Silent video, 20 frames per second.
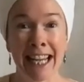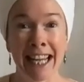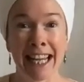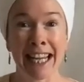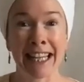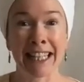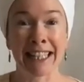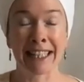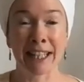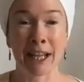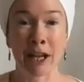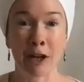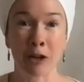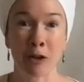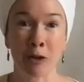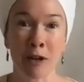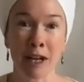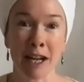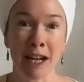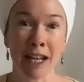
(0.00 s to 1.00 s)
It's a
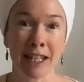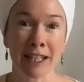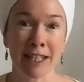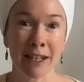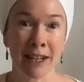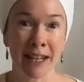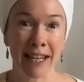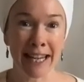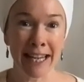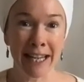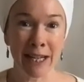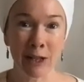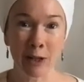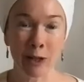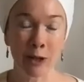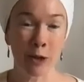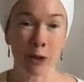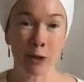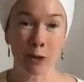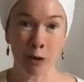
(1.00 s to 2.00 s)
kriya to
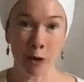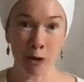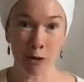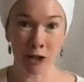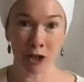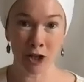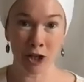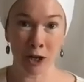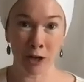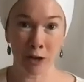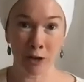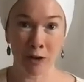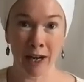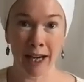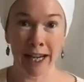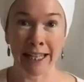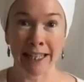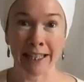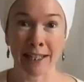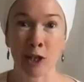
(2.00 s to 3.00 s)
heal the throat
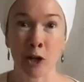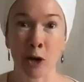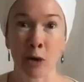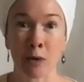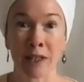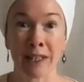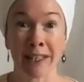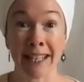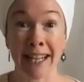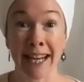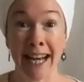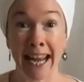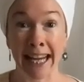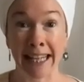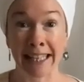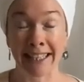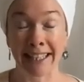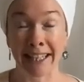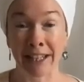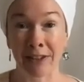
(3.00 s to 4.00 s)
chakra. It's known as the
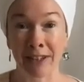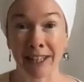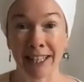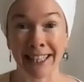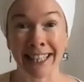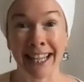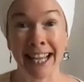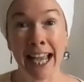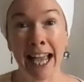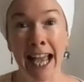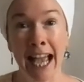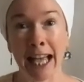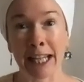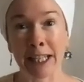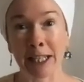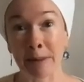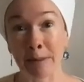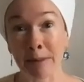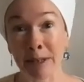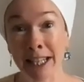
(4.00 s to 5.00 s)
neck series,
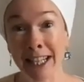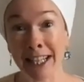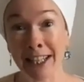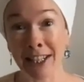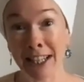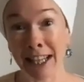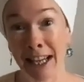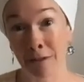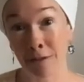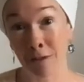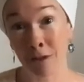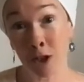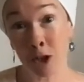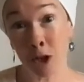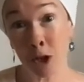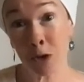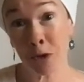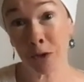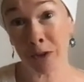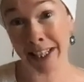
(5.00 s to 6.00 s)
and I'm teaching it for
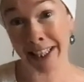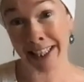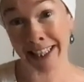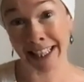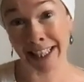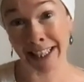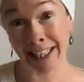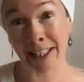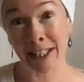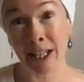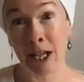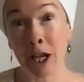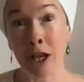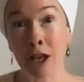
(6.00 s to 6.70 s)
two reasons.